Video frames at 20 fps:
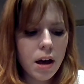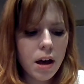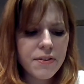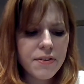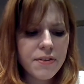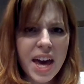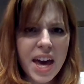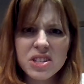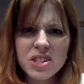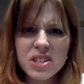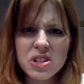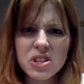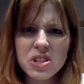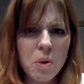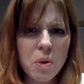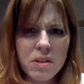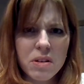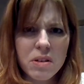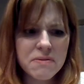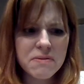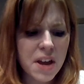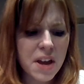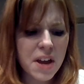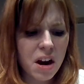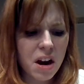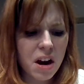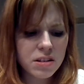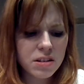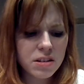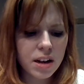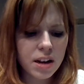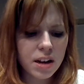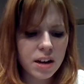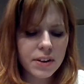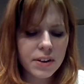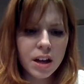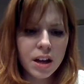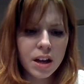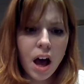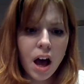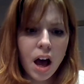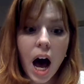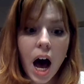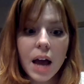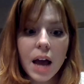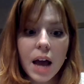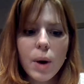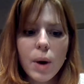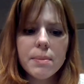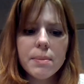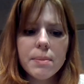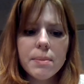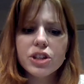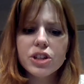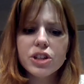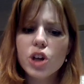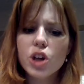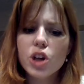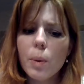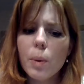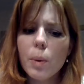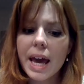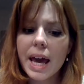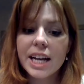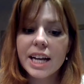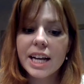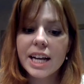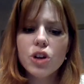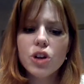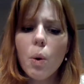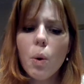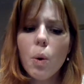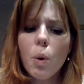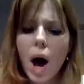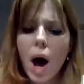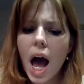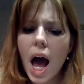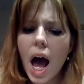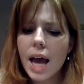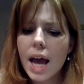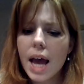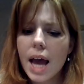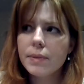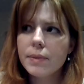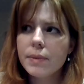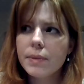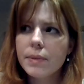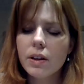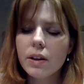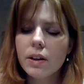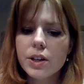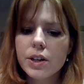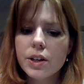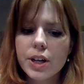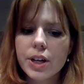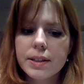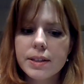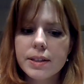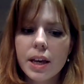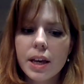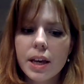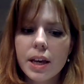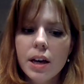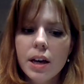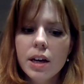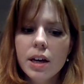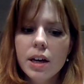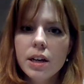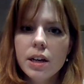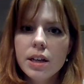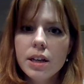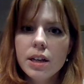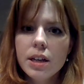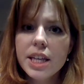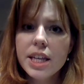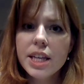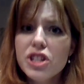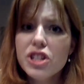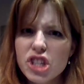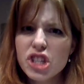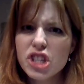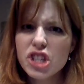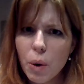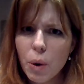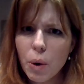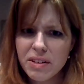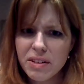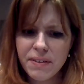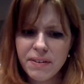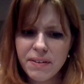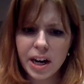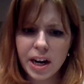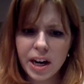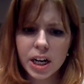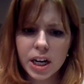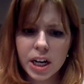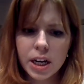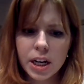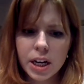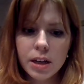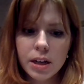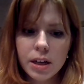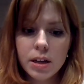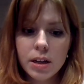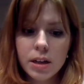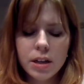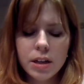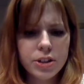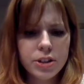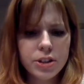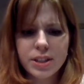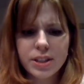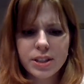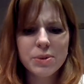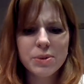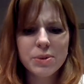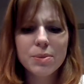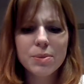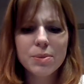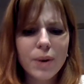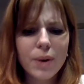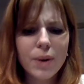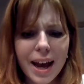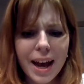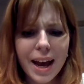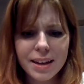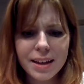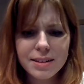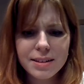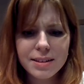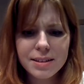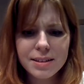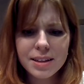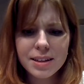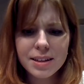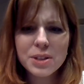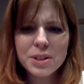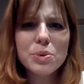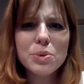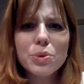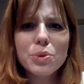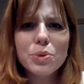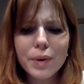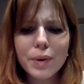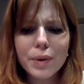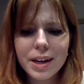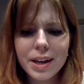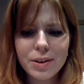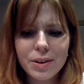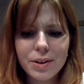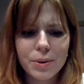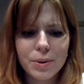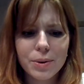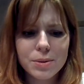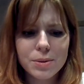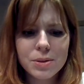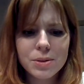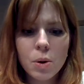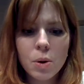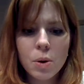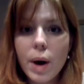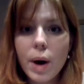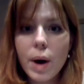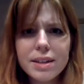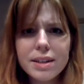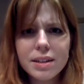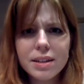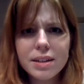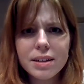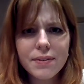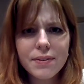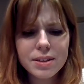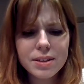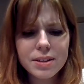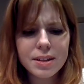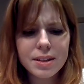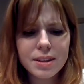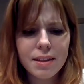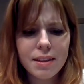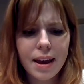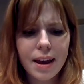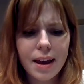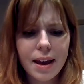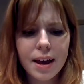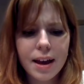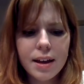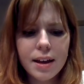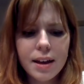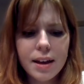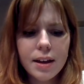That is so unfair, said Evan. I want Mrs. Scobie, and I don't want... He looked at Jessie. This is so unfair. Jessie was surprised. This was great news. Why didn't Evan see that?